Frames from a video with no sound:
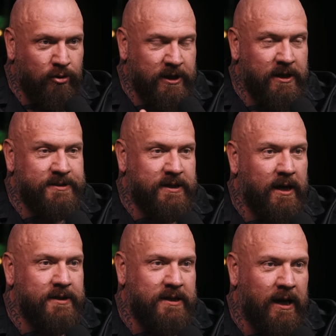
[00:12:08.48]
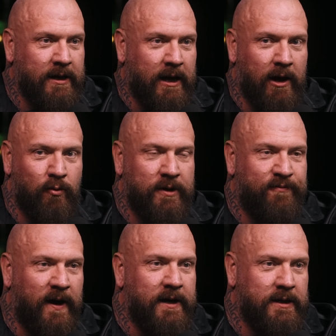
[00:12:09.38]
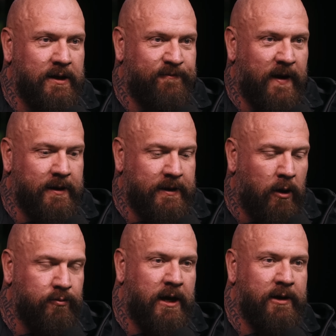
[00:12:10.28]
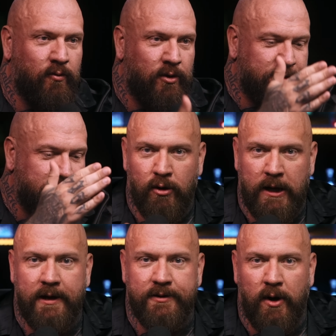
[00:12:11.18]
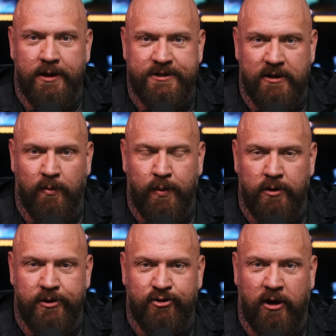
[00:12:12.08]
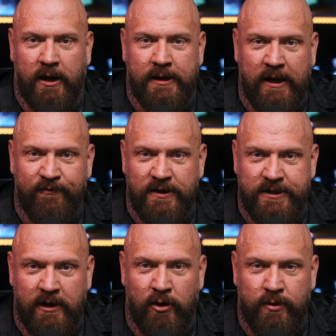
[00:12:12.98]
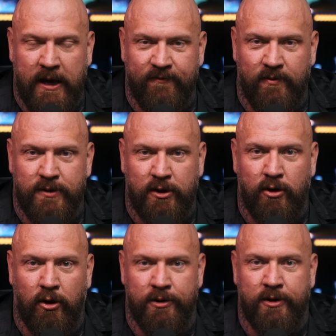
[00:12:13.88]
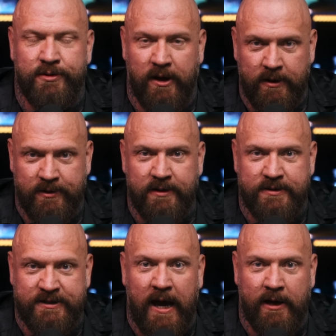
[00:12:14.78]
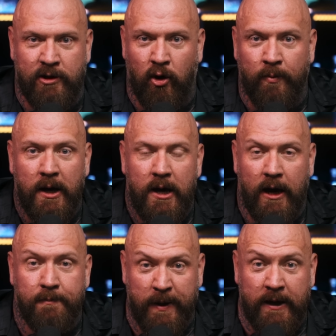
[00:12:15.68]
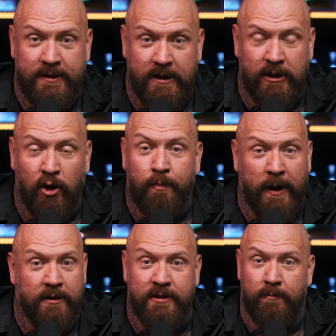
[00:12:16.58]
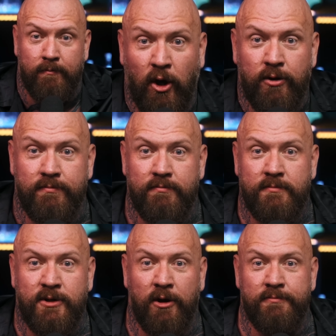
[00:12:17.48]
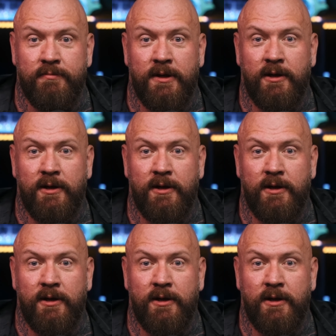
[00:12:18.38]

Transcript: these years later we finally find out that it was Orlando Anderson who pulled the trigger Keefy D who gave him the gun and, and, and set it up and P Diddy who paid them done done